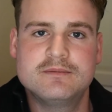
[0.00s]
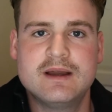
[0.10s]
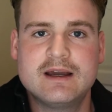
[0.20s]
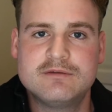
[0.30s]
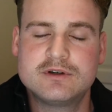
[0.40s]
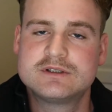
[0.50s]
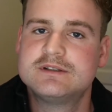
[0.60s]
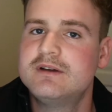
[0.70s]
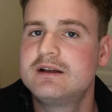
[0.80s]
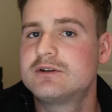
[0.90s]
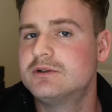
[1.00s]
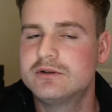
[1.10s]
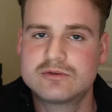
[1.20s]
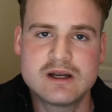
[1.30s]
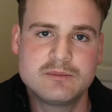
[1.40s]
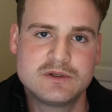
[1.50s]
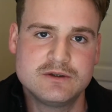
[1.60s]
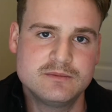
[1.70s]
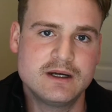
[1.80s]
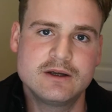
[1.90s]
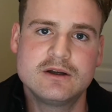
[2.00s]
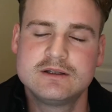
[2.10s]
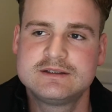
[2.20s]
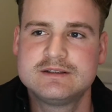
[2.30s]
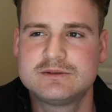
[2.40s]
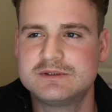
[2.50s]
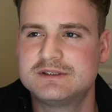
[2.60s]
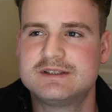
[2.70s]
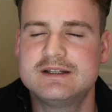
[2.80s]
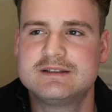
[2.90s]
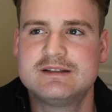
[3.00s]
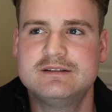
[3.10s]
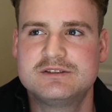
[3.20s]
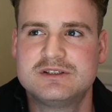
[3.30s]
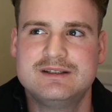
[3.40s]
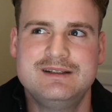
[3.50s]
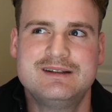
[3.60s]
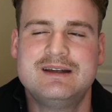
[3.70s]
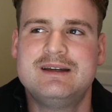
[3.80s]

adverse event called rhabdomyolysis, which is essentially,